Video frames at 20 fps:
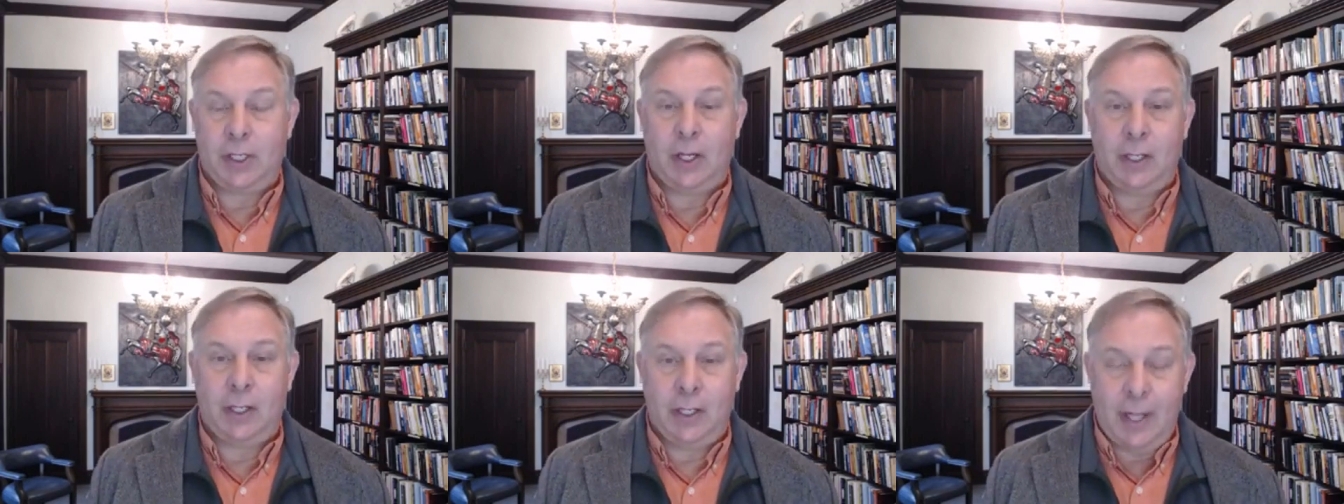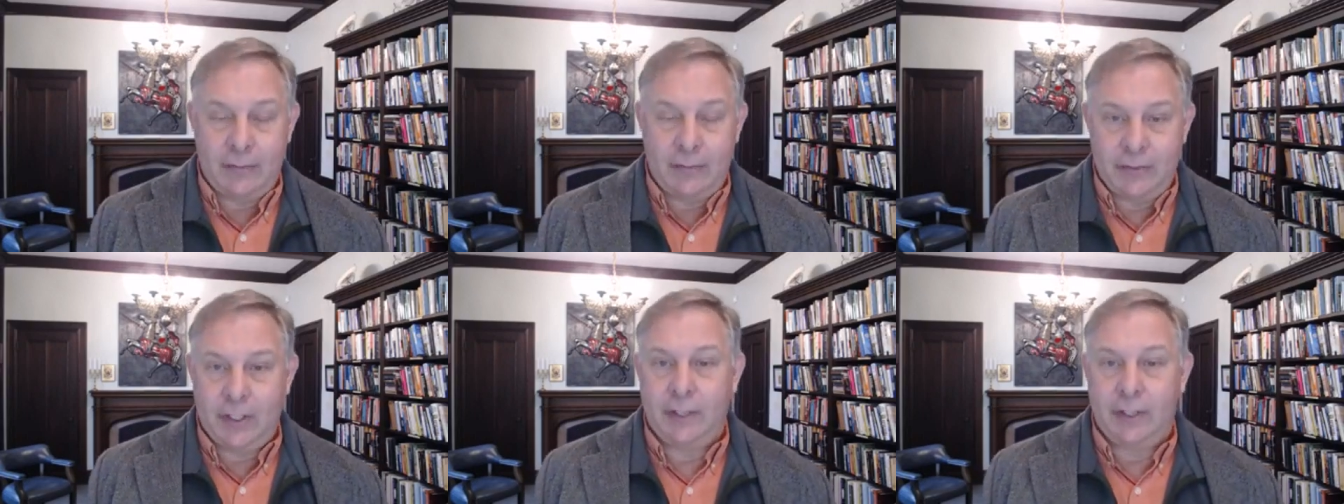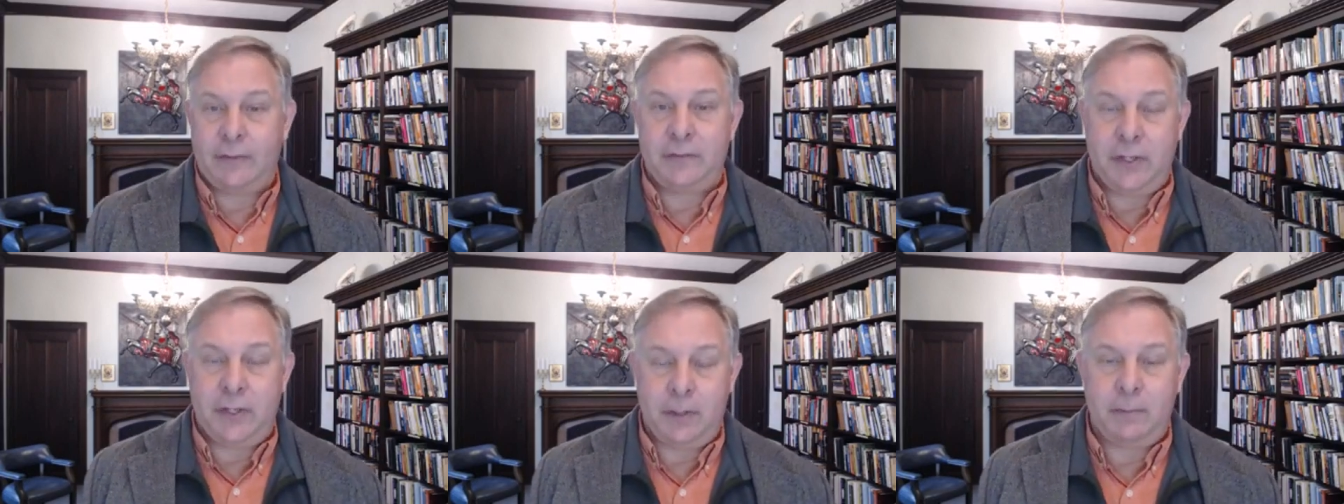11
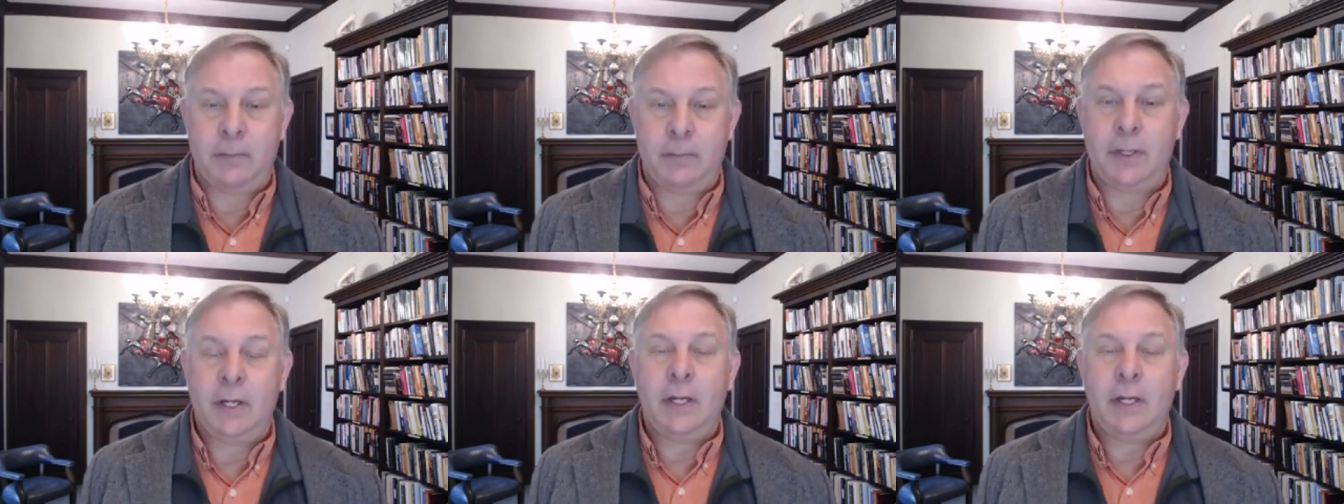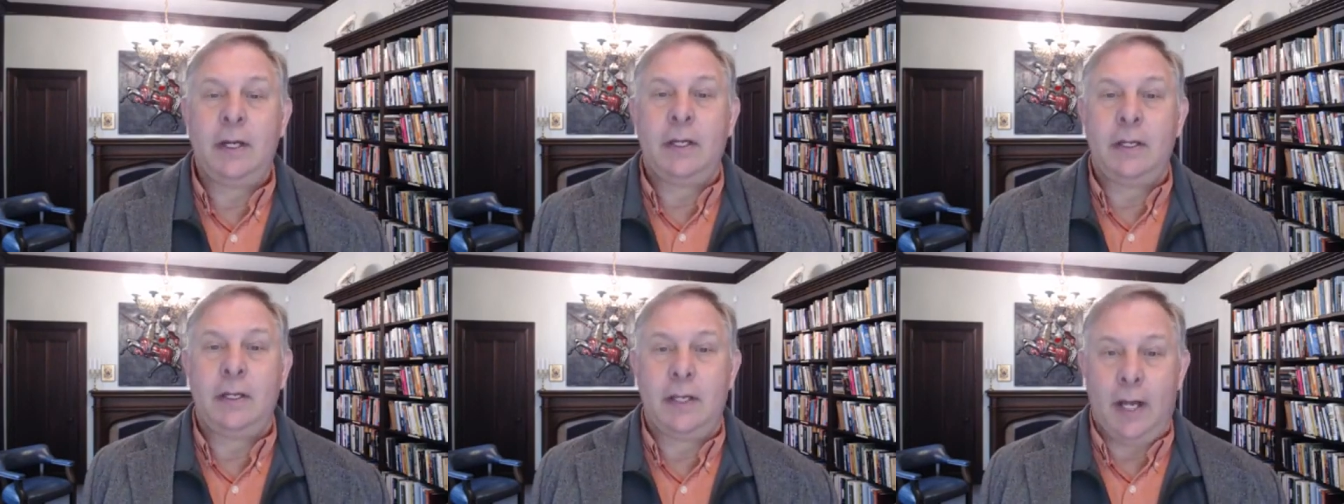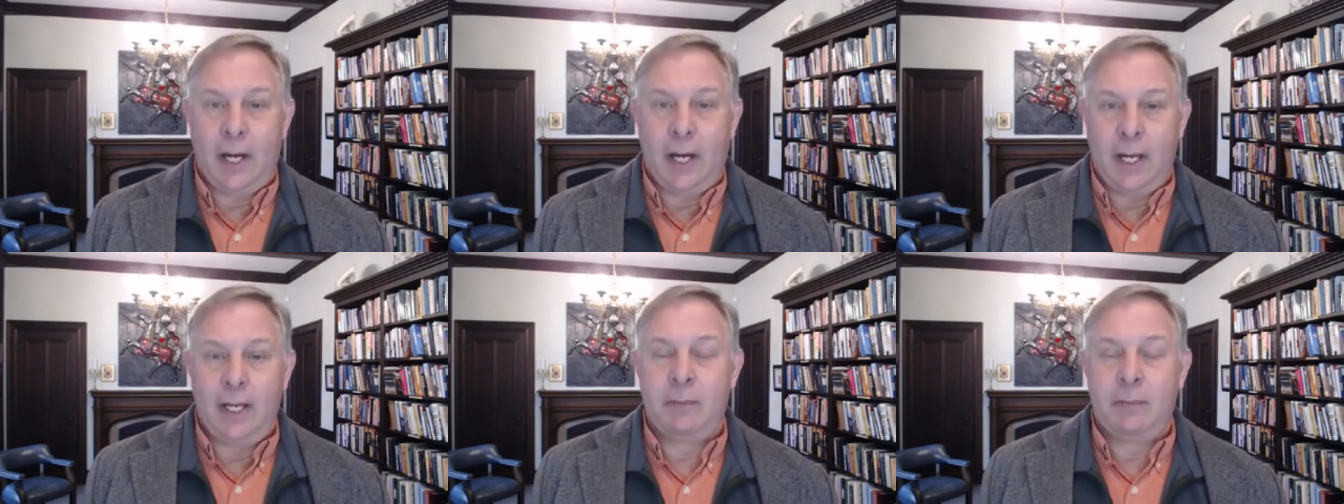of them
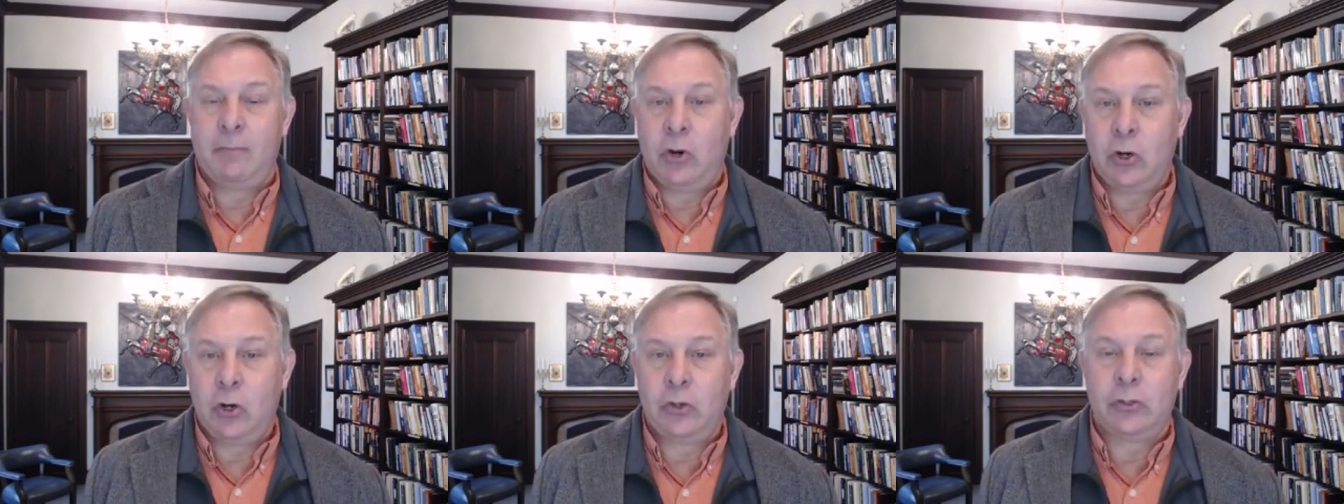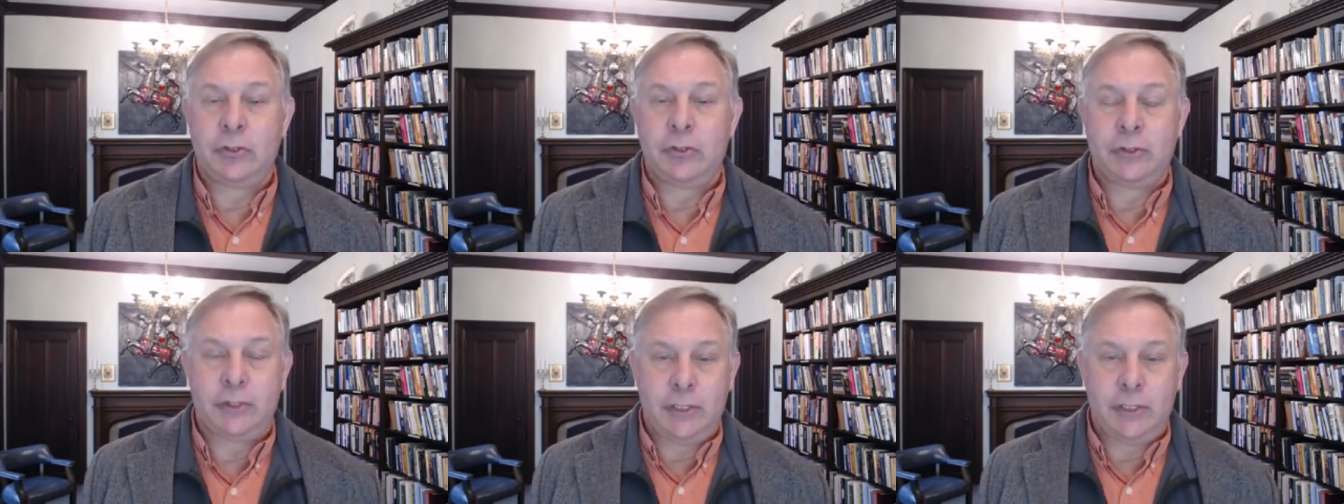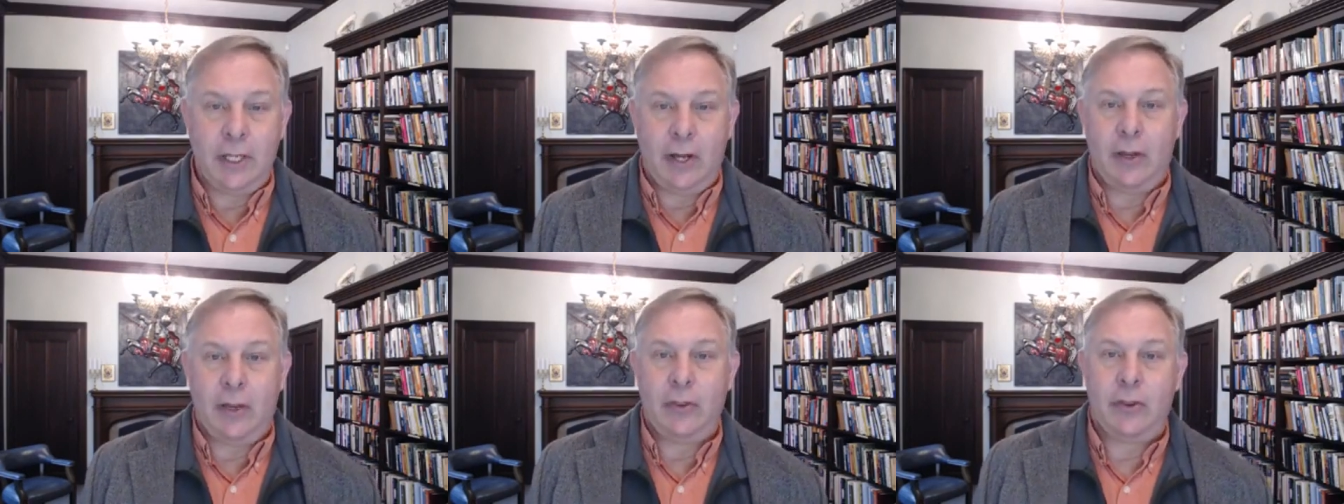die a martyr's
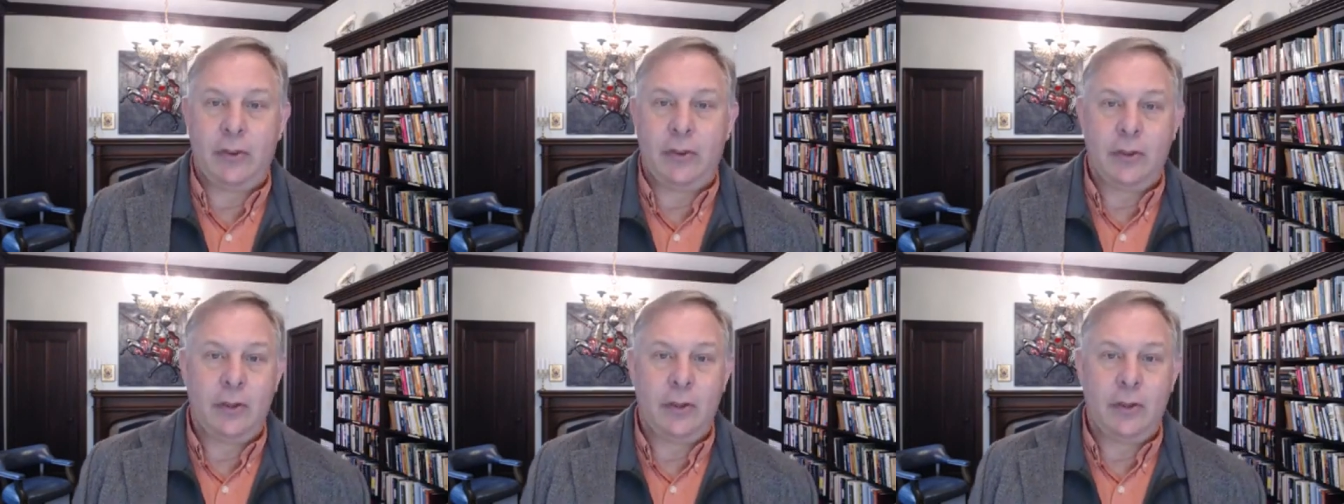death.